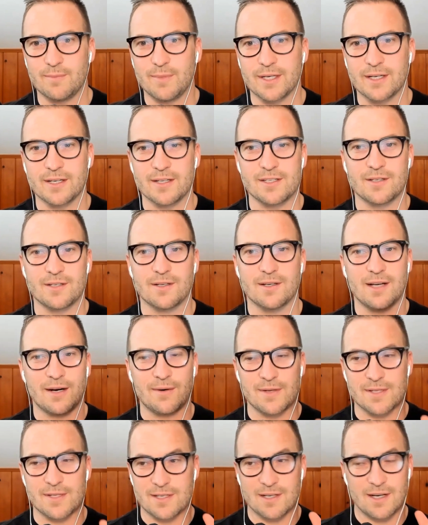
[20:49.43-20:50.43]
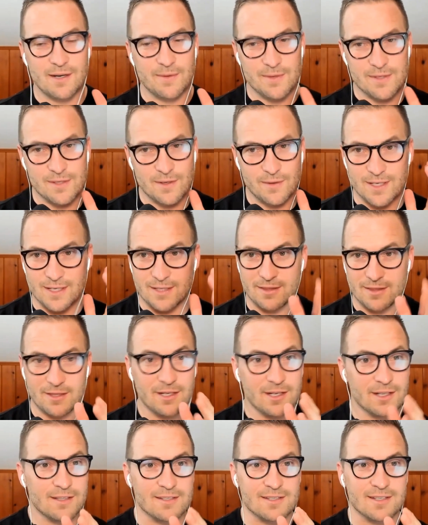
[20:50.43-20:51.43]
because I was always,
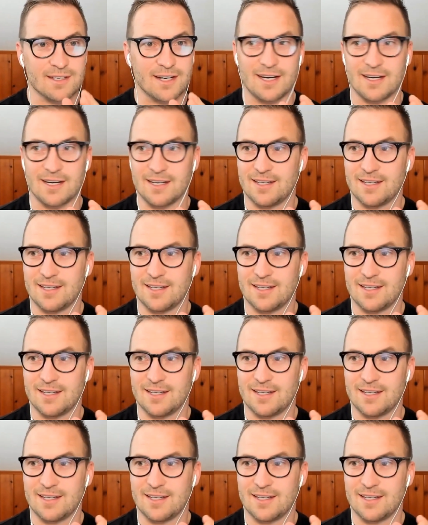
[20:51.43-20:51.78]
look at this guy.